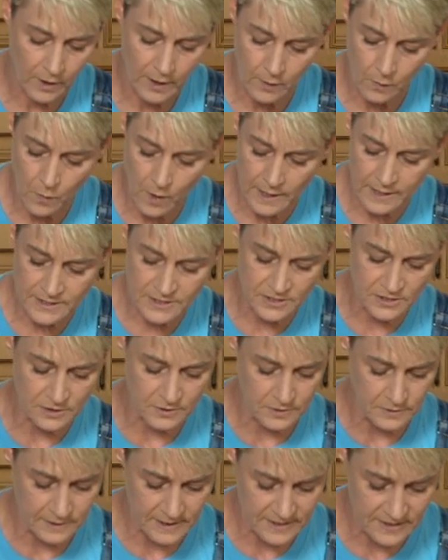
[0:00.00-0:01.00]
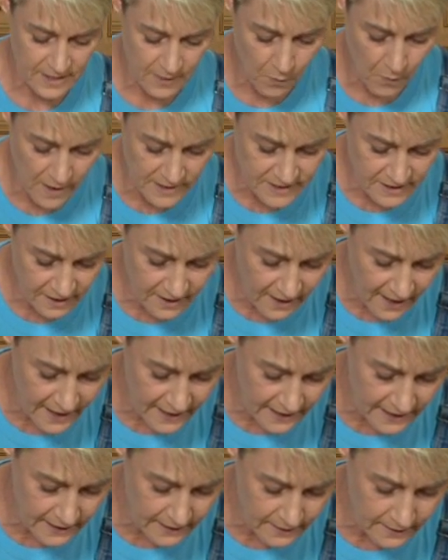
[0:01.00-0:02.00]
what I want to do is I want to
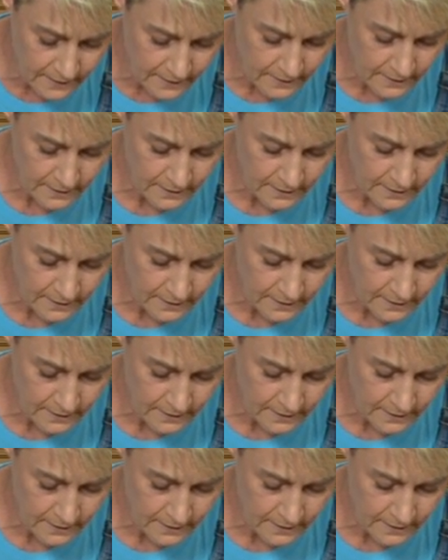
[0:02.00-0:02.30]
cut it